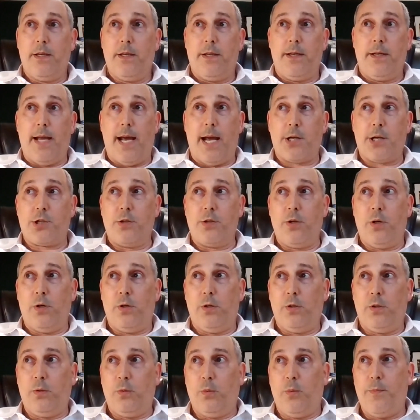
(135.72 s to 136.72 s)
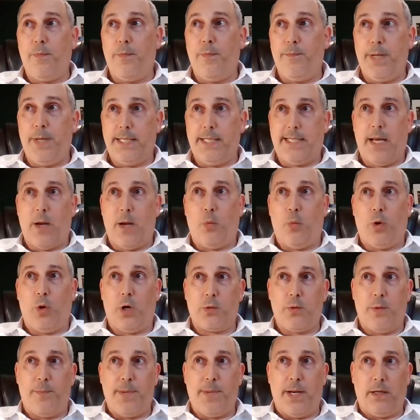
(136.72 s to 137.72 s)
National PTA
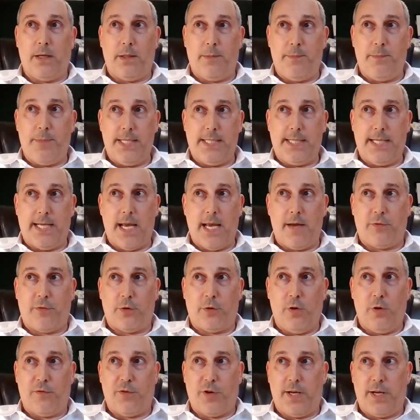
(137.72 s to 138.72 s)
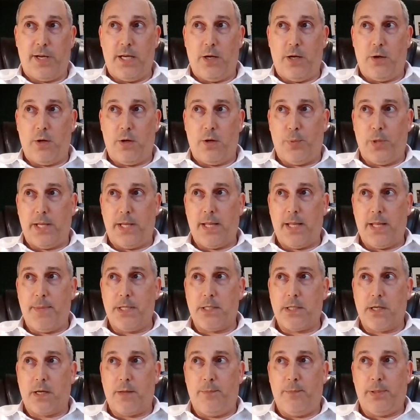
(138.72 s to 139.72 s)
worked with Maryland PTA for over a year to bring them
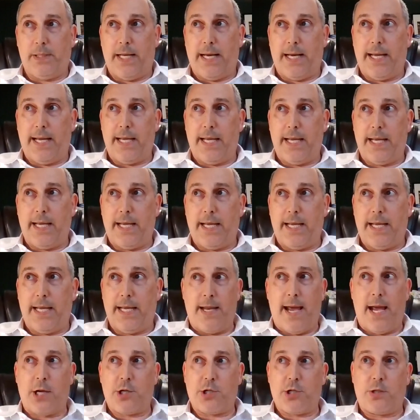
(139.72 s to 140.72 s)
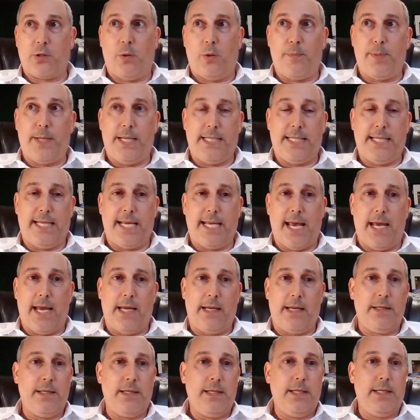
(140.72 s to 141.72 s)
into compliance with the National
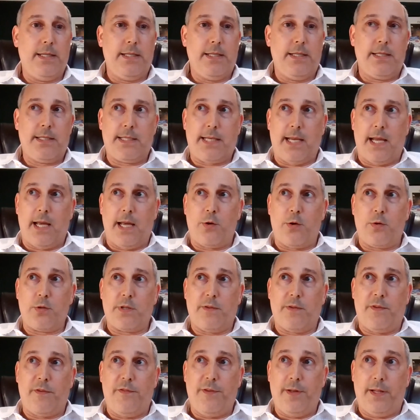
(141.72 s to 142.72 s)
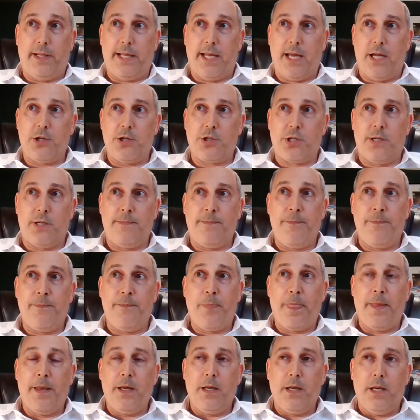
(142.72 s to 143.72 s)
PTA standards of affiliation.
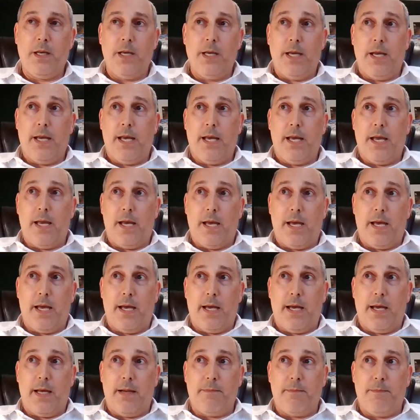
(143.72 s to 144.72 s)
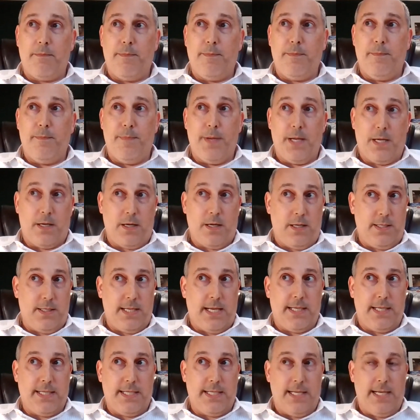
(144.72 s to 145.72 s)
And because
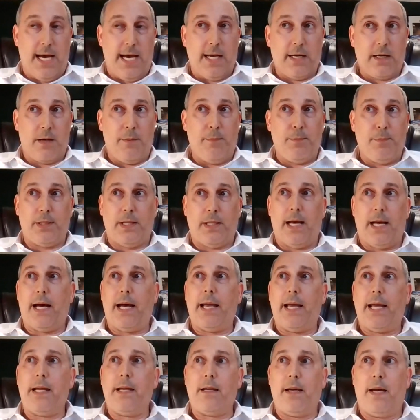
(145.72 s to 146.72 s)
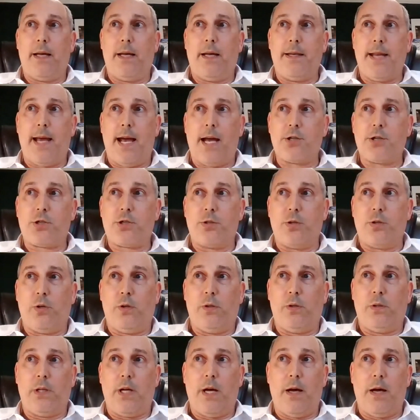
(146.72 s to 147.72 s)
they did not comply, a
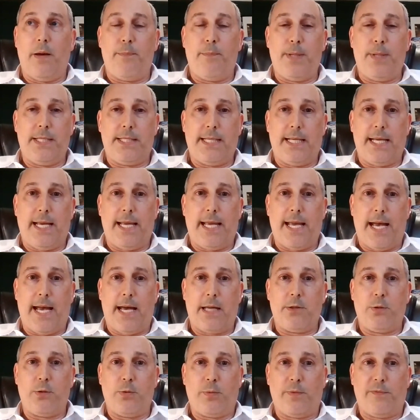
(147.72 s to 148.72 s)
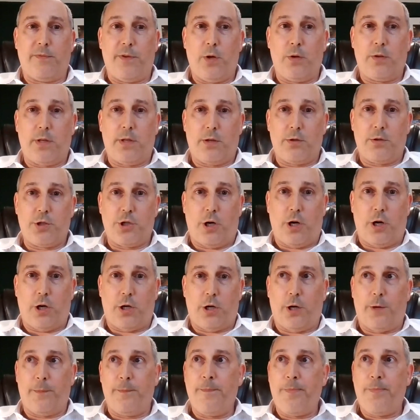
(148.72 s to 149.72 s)
National PTA had to revoke their
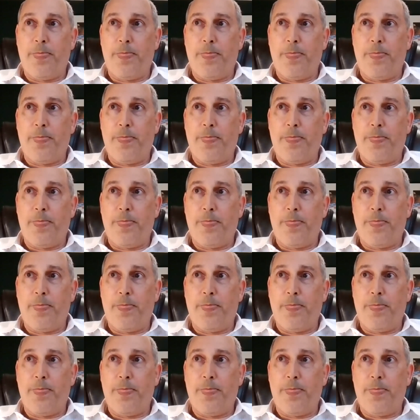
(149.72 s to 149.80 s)
charter.